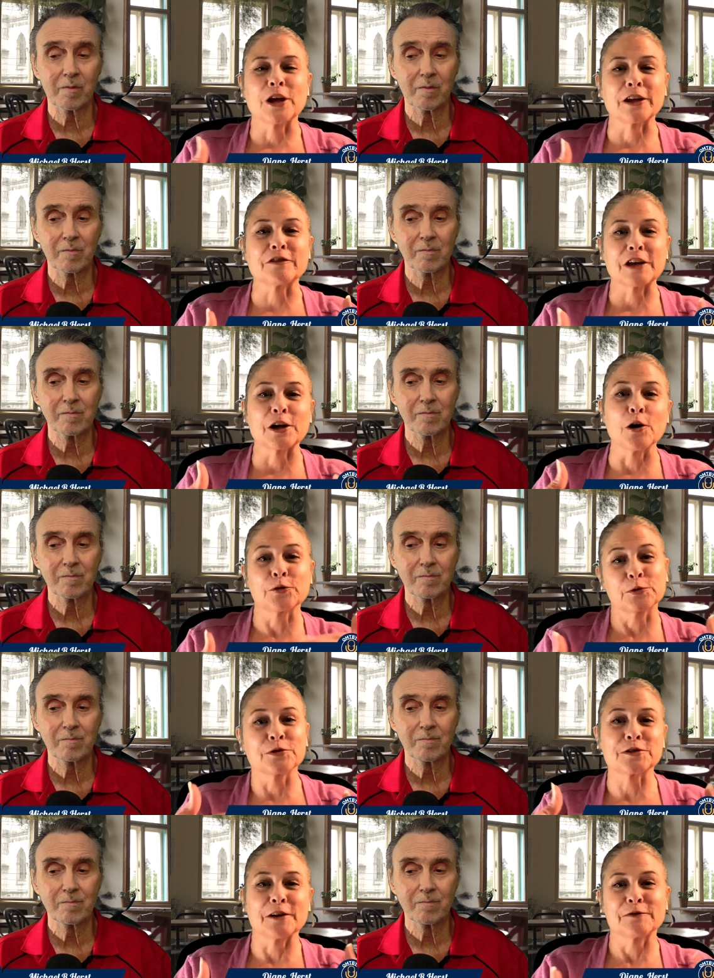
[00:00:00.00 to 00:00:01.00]
Speaker 1: yeah, they go
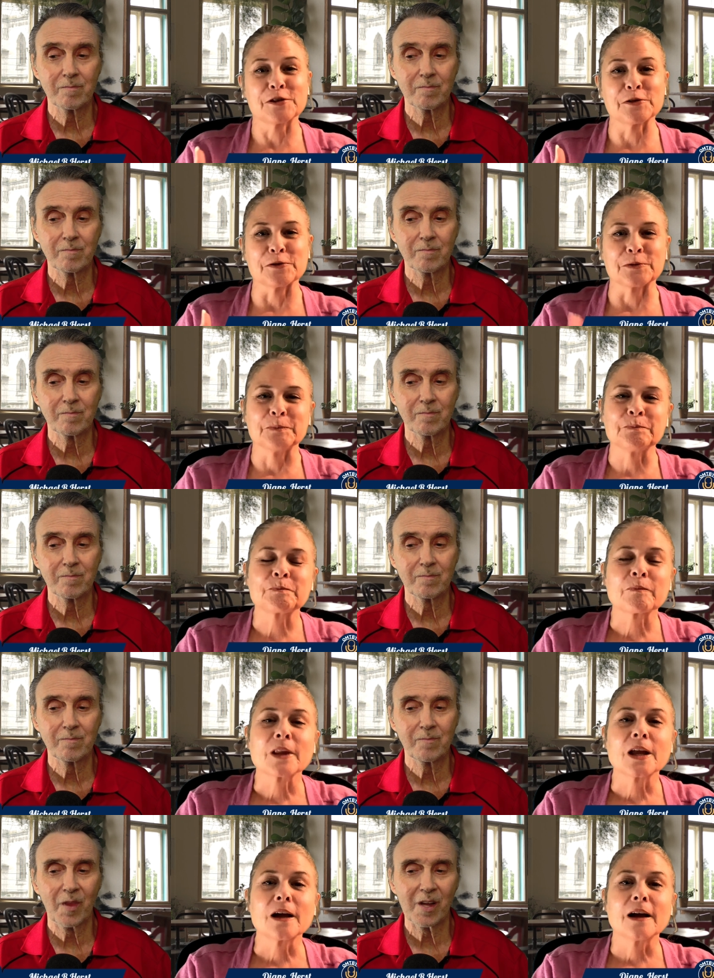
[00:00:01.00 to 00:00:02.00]
through stuff too.
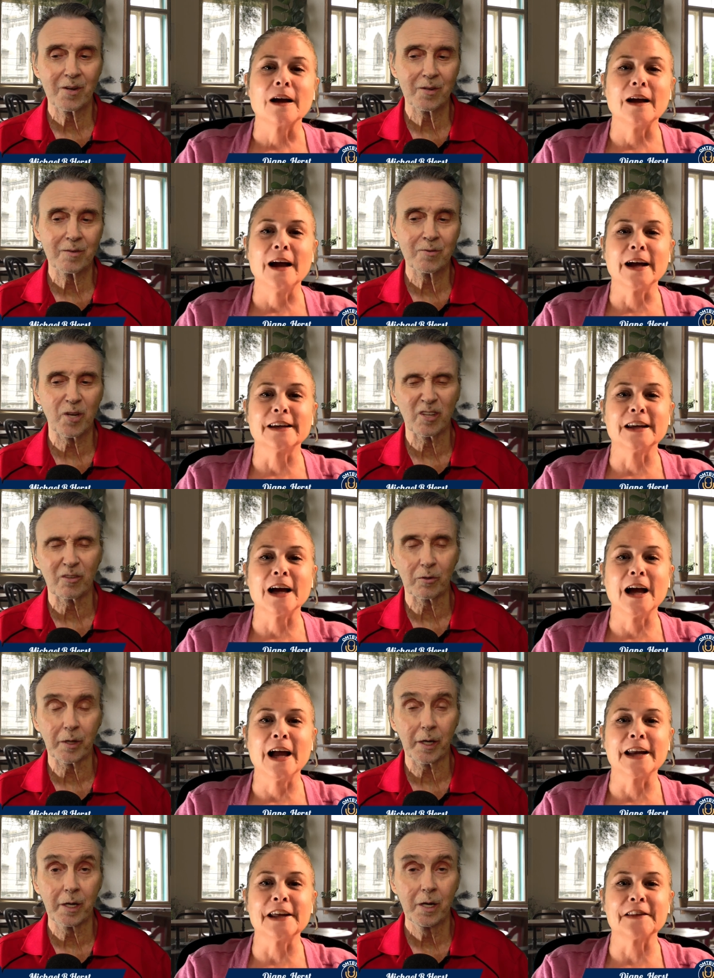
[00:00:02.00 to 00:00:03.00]
Speaker 2: Shit's and,
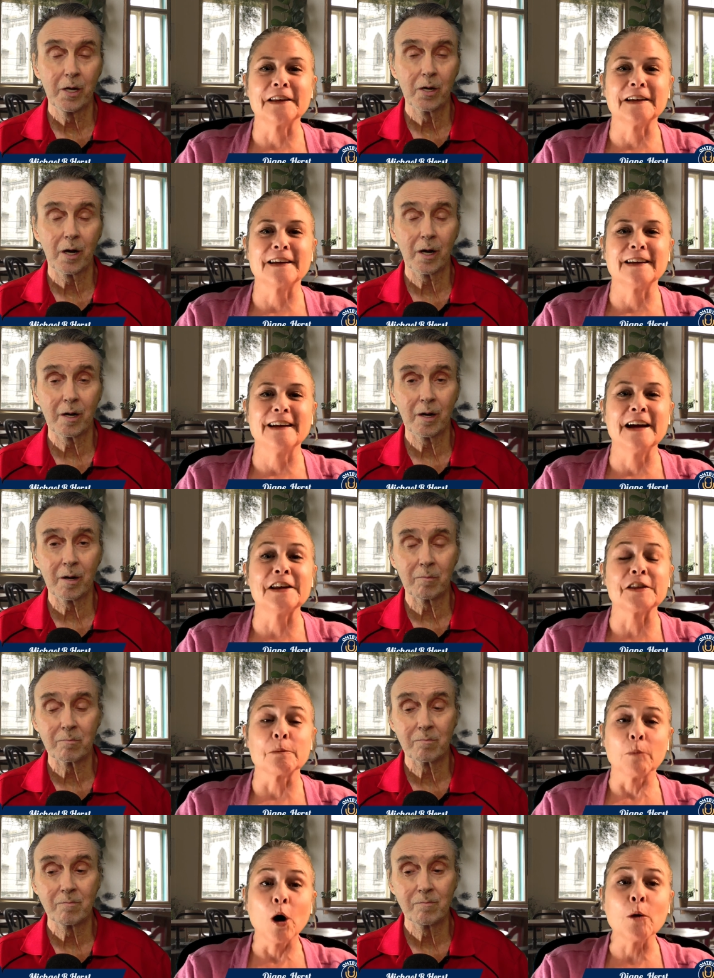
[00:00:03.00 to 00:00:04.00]
okay. And in
Speaker 1: um, and
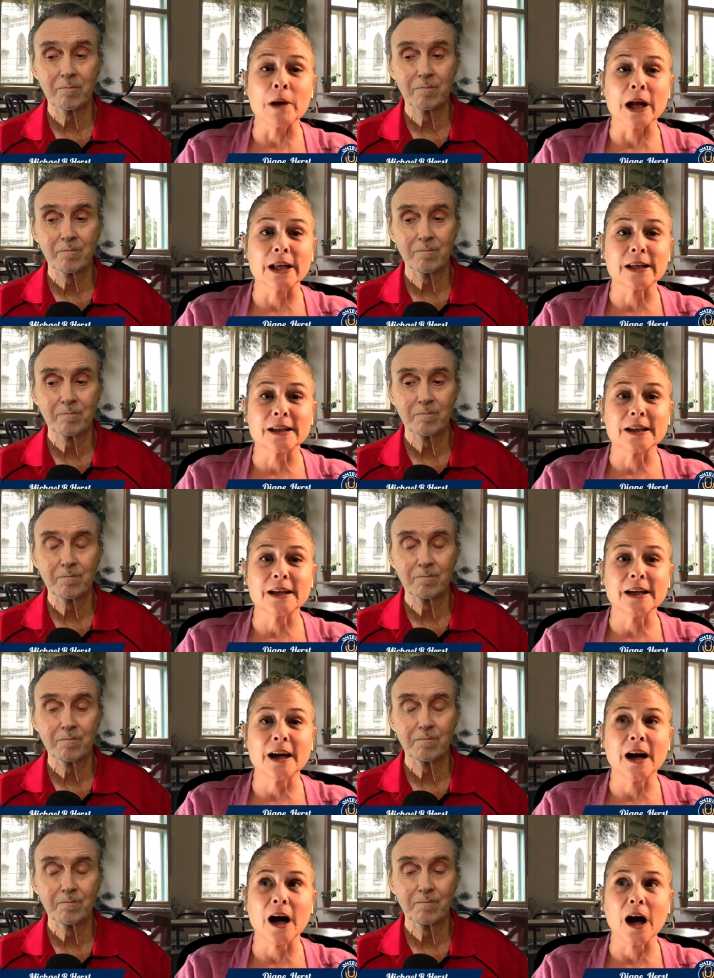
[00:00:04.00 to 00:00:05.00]
in the moment,
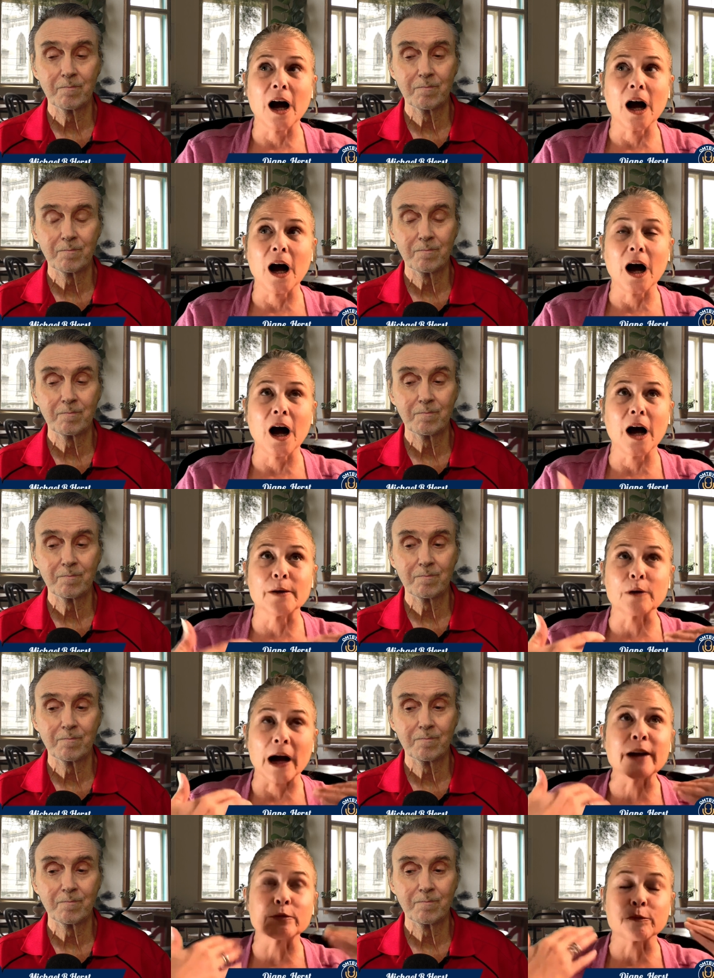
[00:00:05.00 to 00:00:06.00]
I
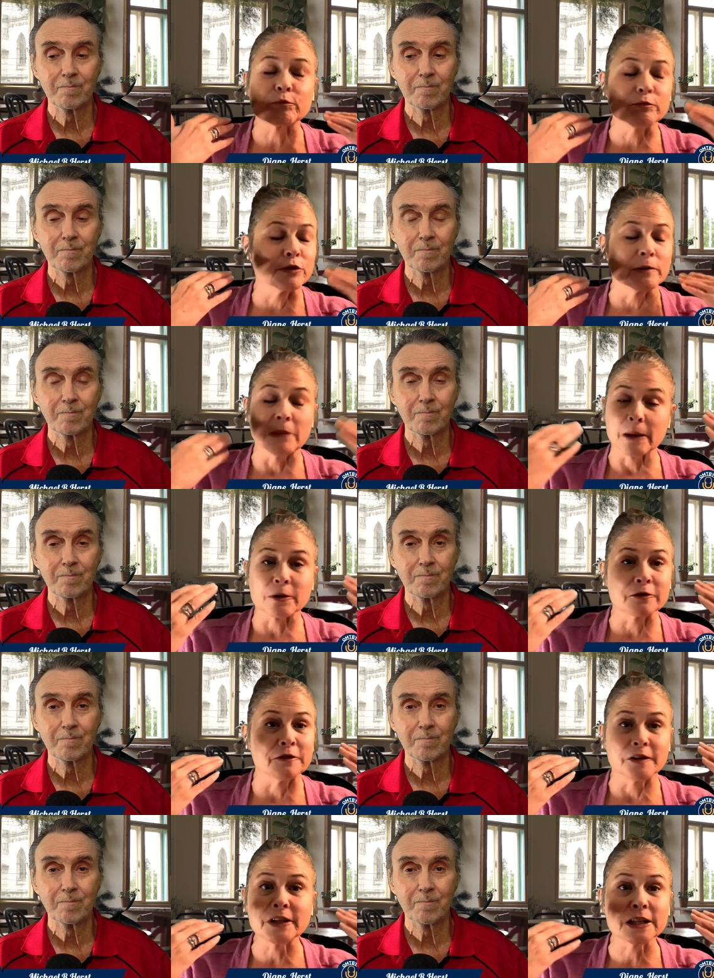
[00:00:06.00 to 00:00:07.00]
I
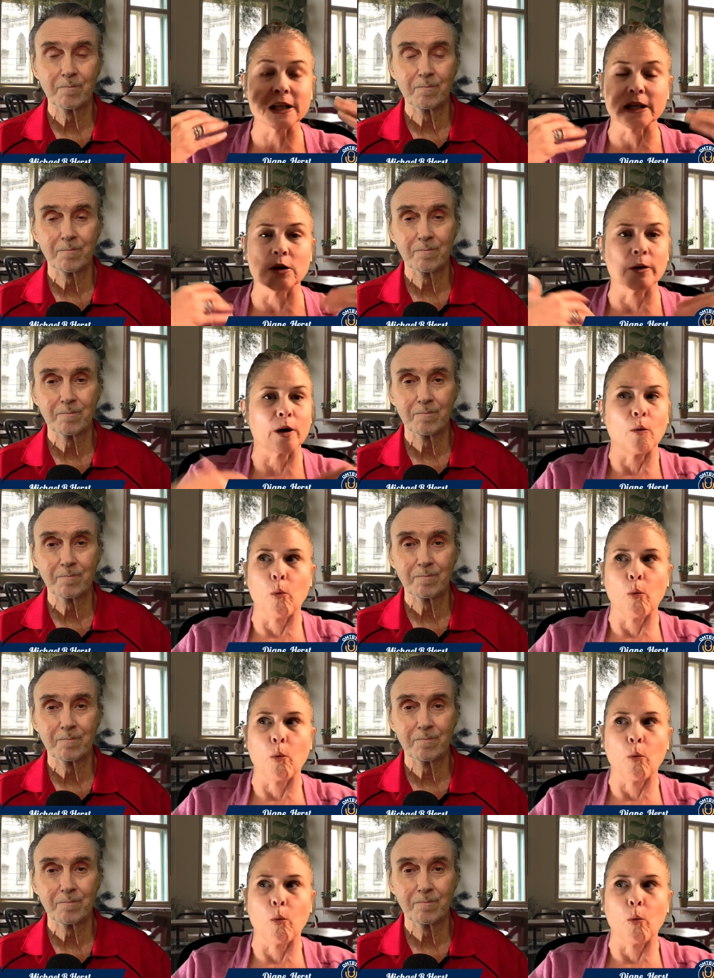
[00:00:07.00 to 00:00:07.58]
remember vividly going,